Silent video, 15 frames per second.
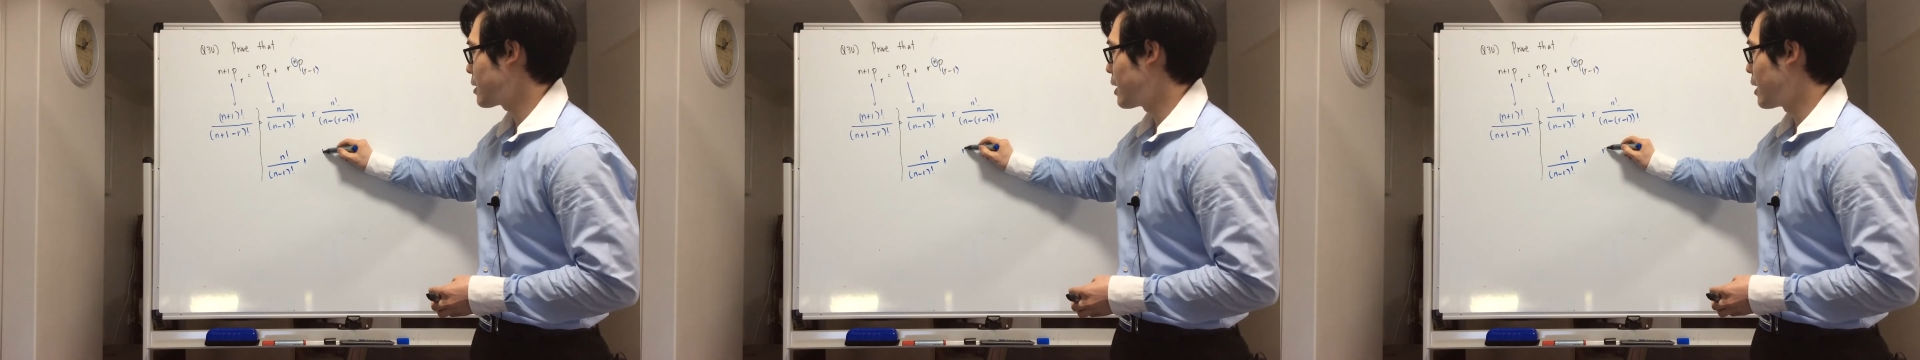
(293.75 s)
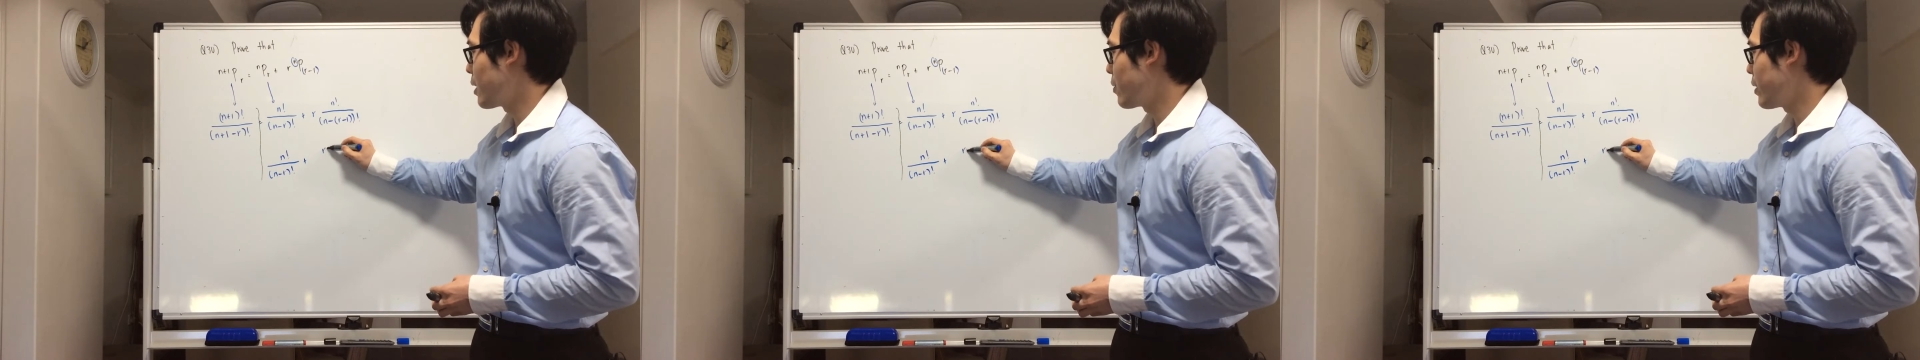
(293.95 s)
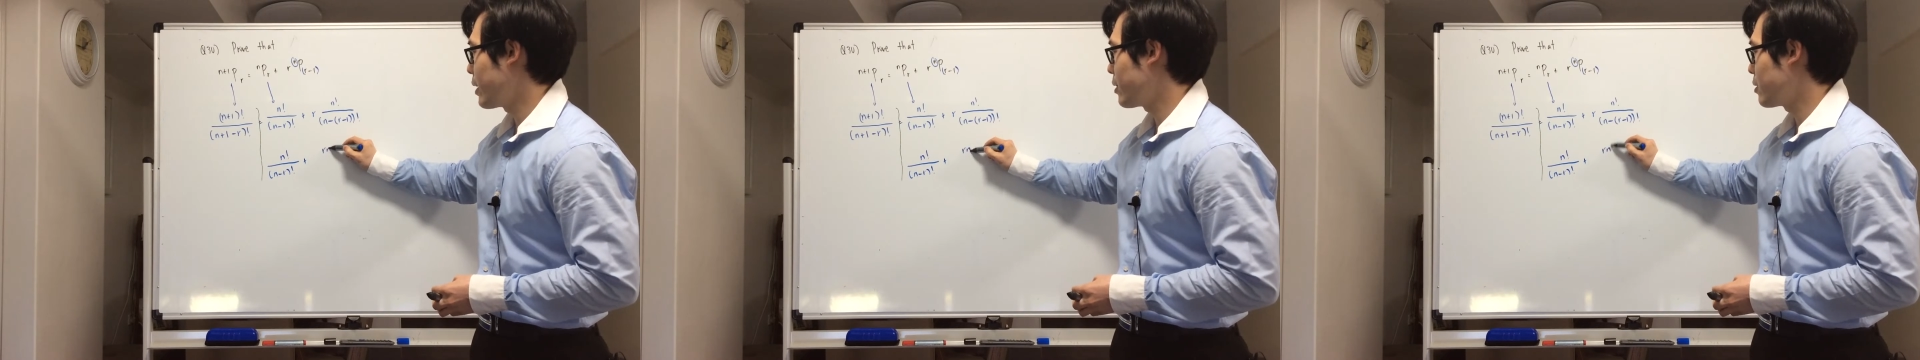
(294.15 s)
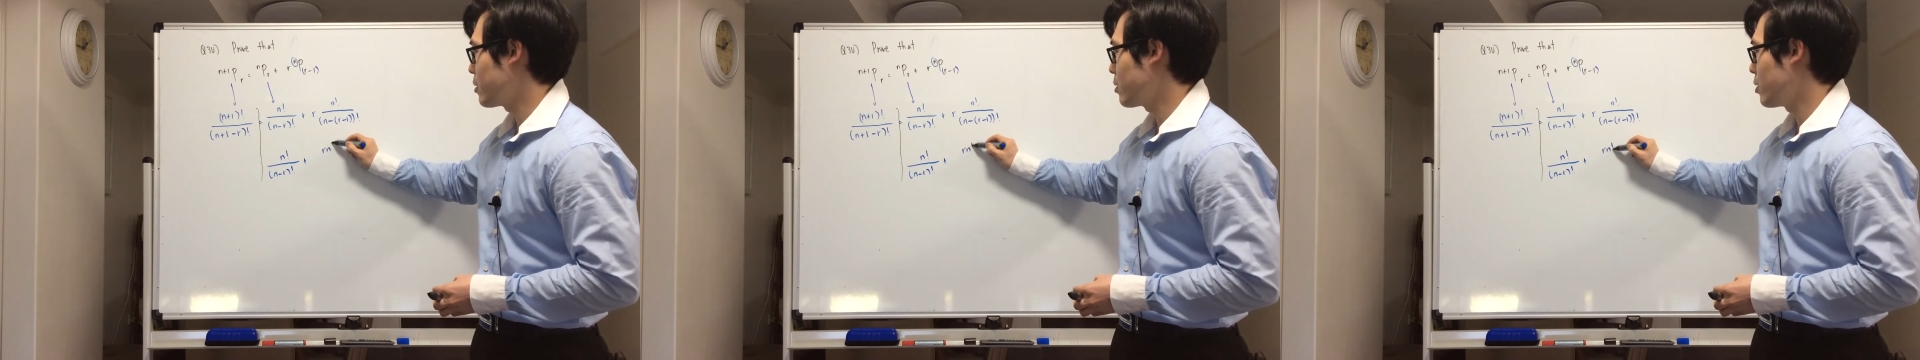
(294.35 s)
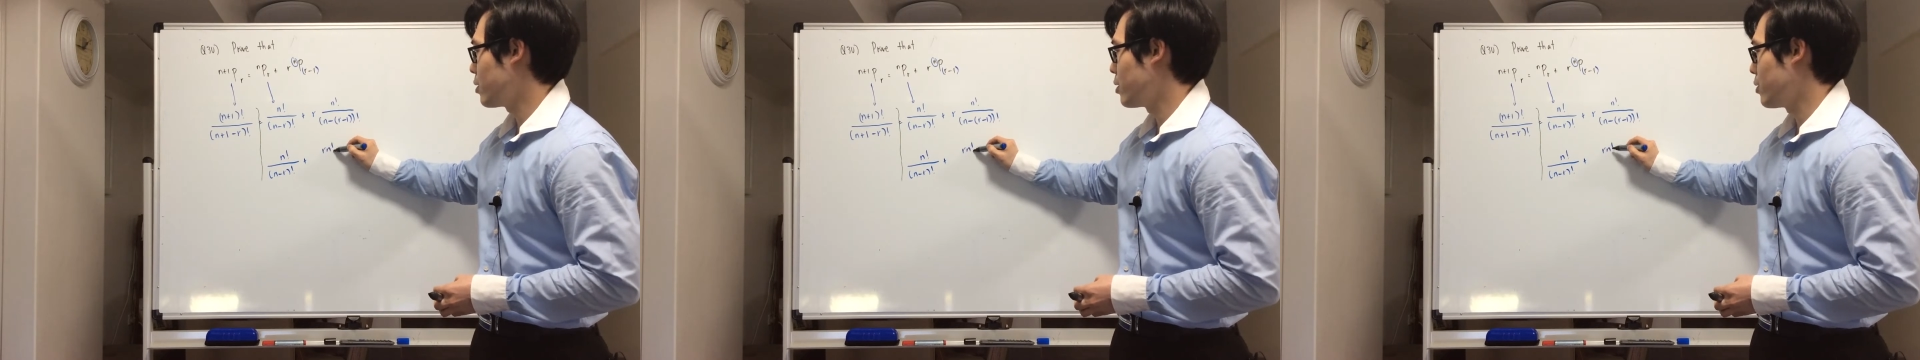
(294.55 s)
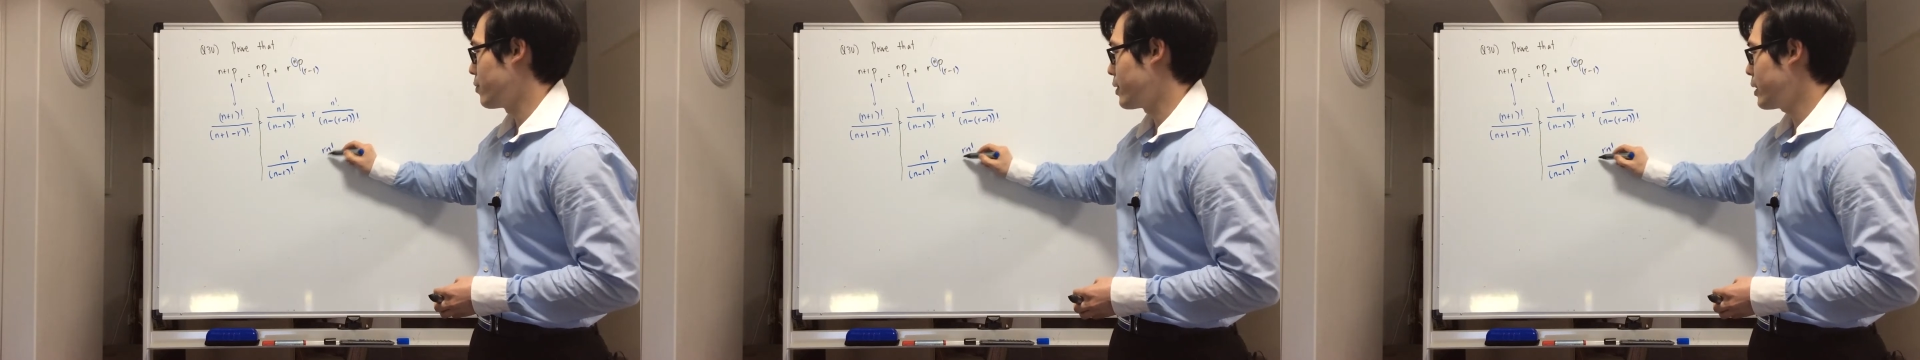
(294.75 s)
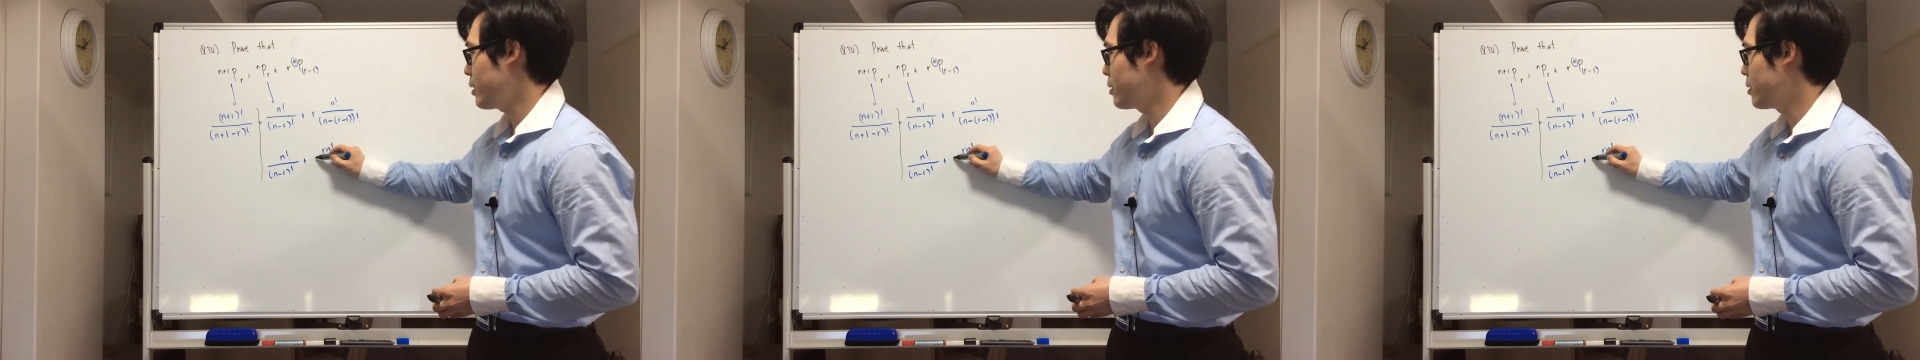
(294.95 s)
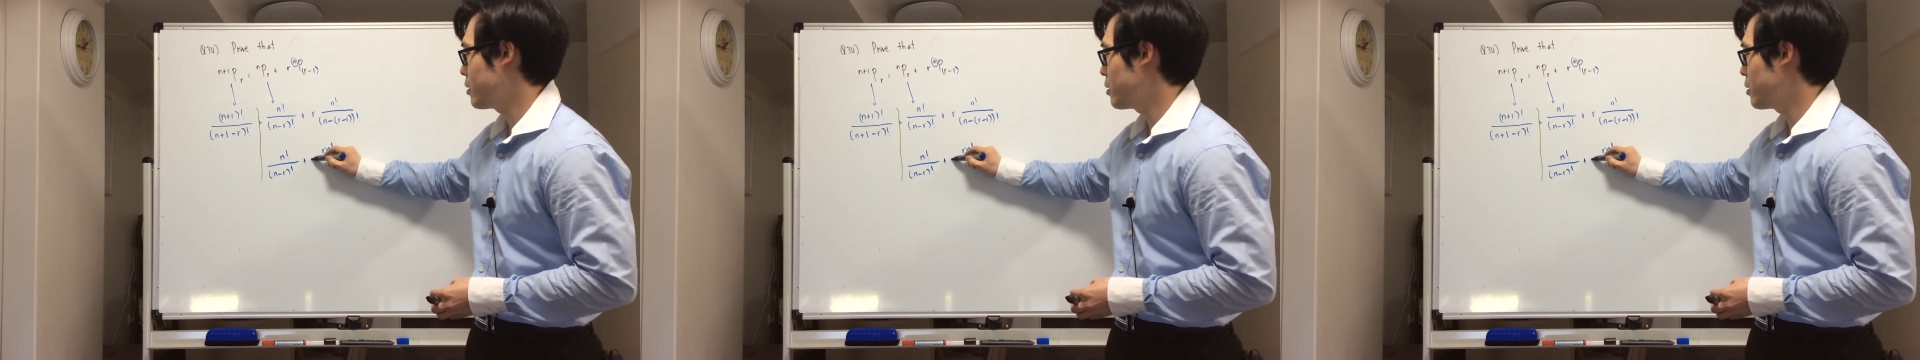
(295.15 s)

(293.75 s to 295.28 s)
rn over.